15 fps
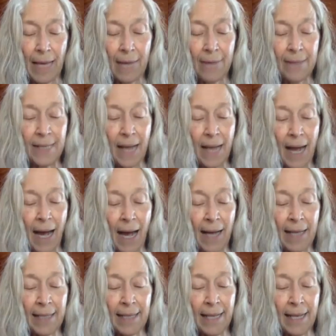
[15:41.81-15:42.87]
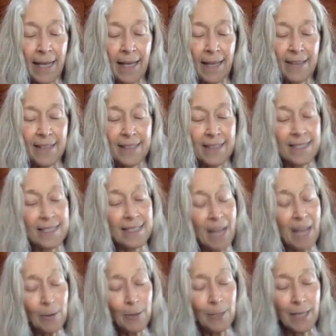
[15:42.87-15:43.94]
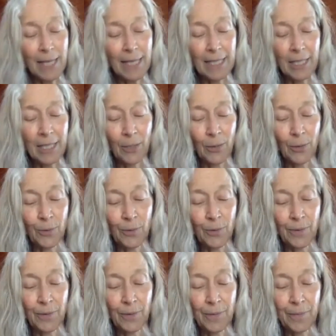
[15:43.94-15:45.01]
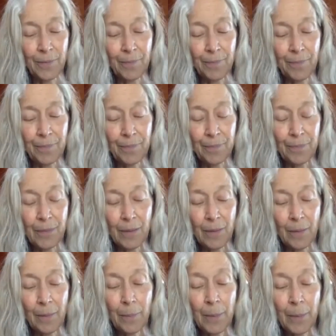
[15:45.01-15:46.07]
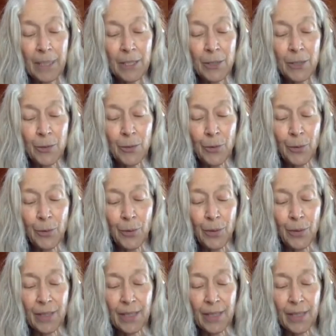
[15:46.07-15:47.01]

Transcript: and the eye that sounds like you. But in truth,